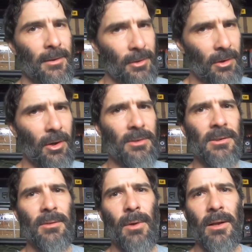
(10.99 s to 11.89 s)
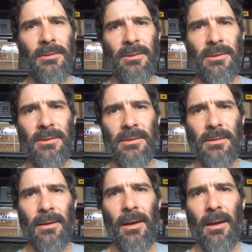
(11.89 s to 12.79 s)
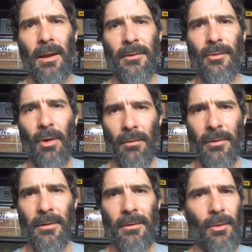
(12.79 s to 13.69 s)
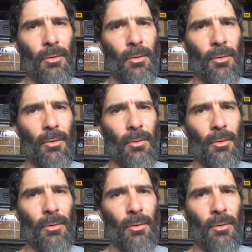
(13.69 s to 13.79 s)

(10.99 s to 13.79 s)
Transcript: You guys are the ones driving